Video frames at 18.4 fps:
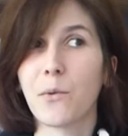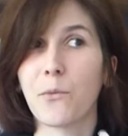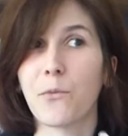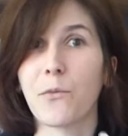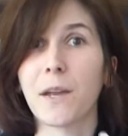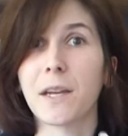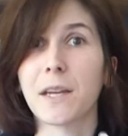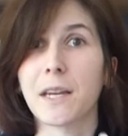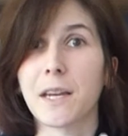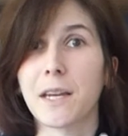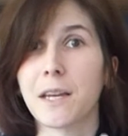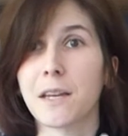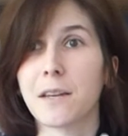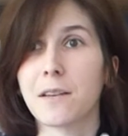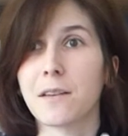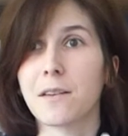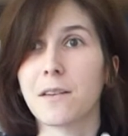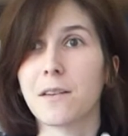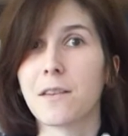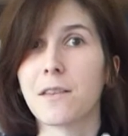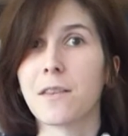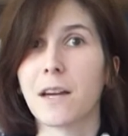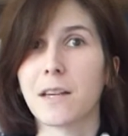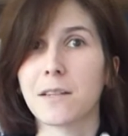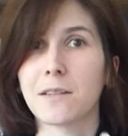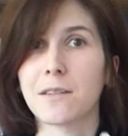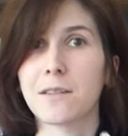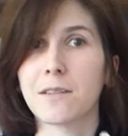thinking
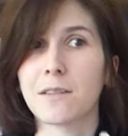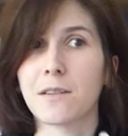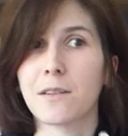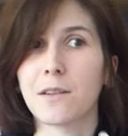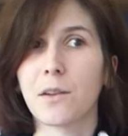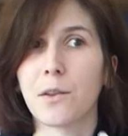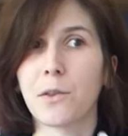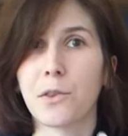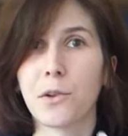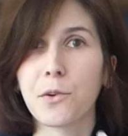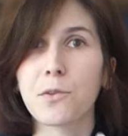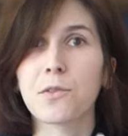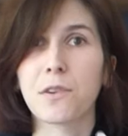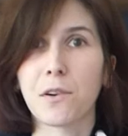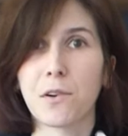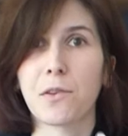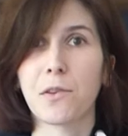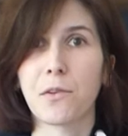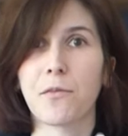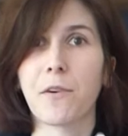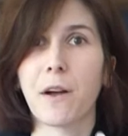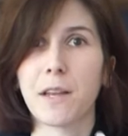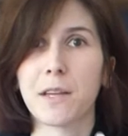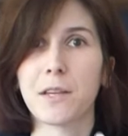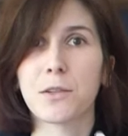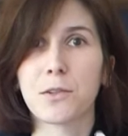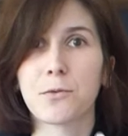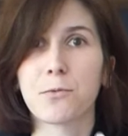that those are the
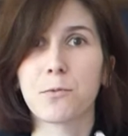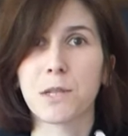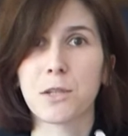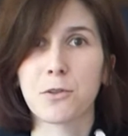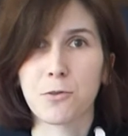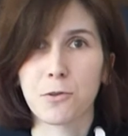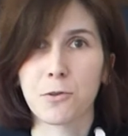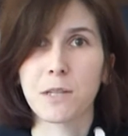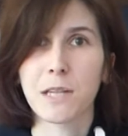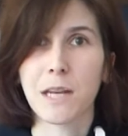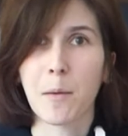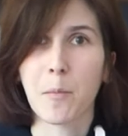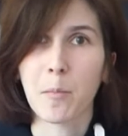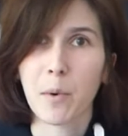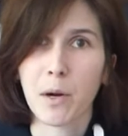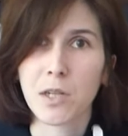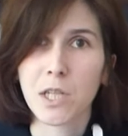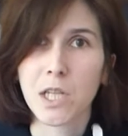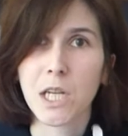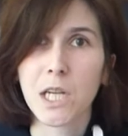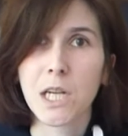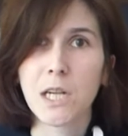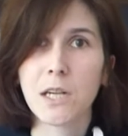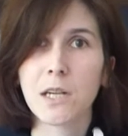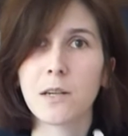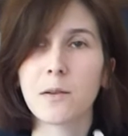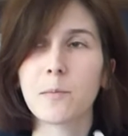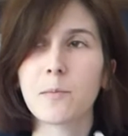values we truly embody,
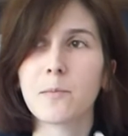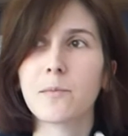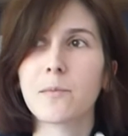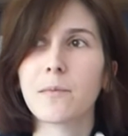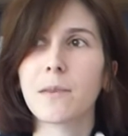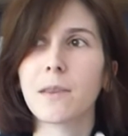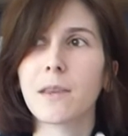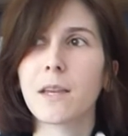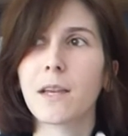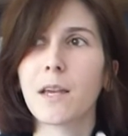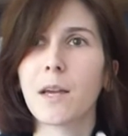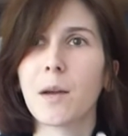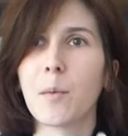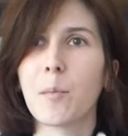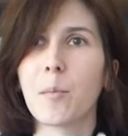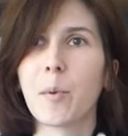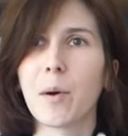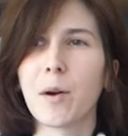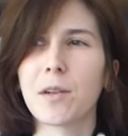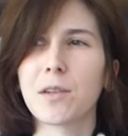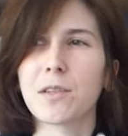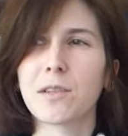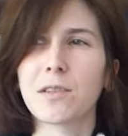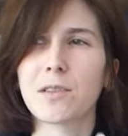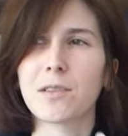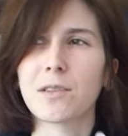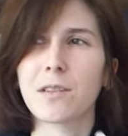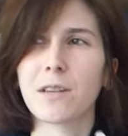
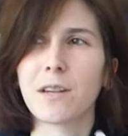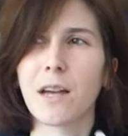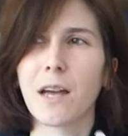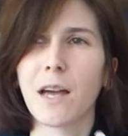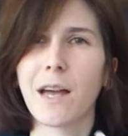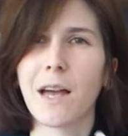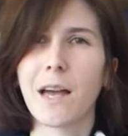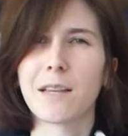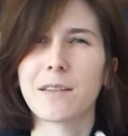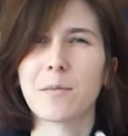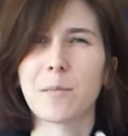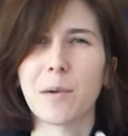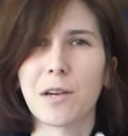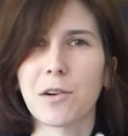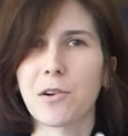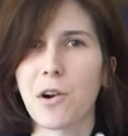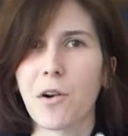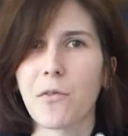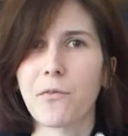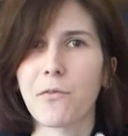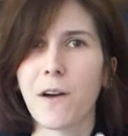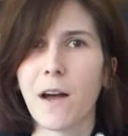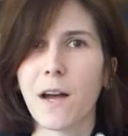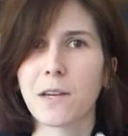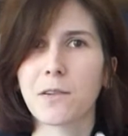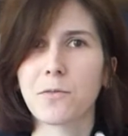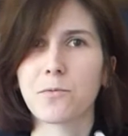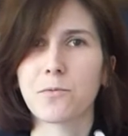but as a matter of
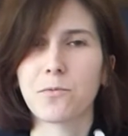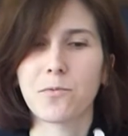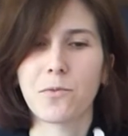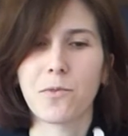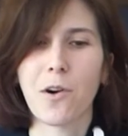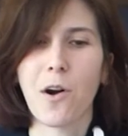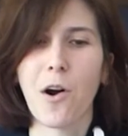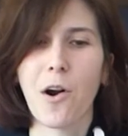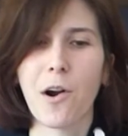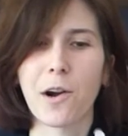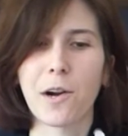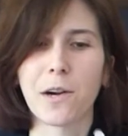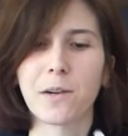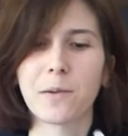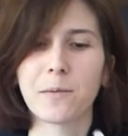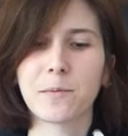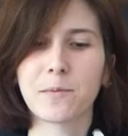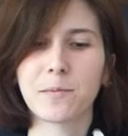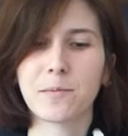fact, our